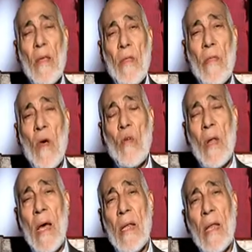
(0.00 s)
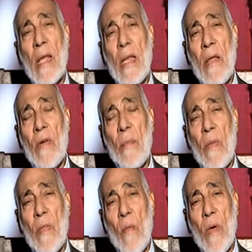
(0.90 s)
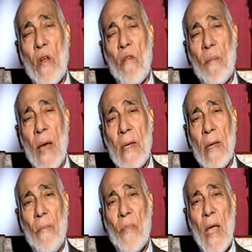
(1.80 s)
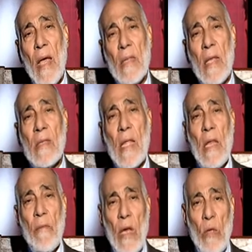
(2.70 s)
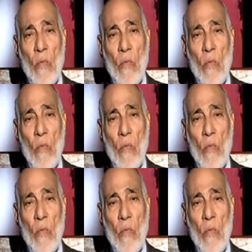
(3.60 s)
that the Quran can never be the work of man. It is the divine